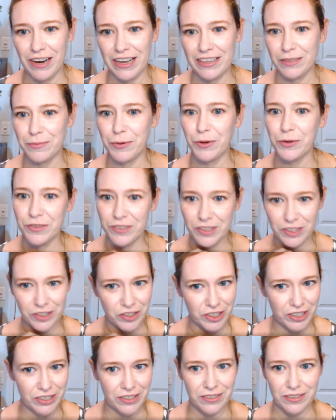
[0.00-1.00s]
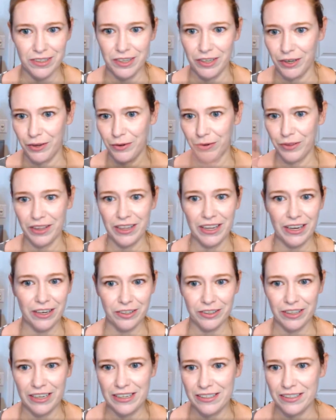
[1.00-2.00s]
as opposed to just
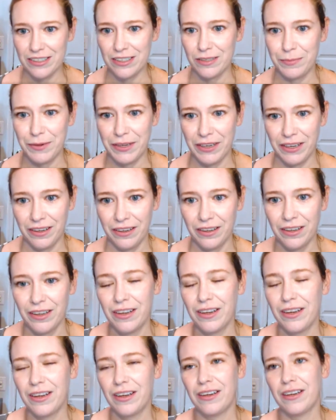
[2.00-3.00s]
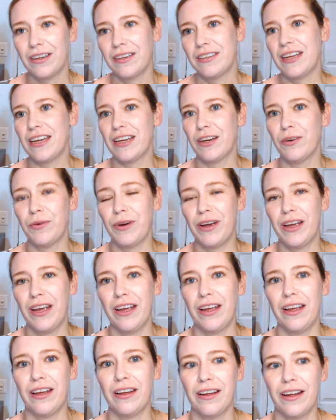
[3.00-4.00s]
her license being taken
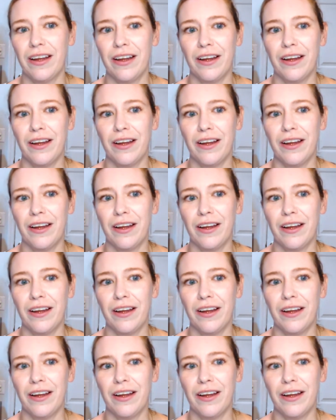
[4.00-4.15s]
away.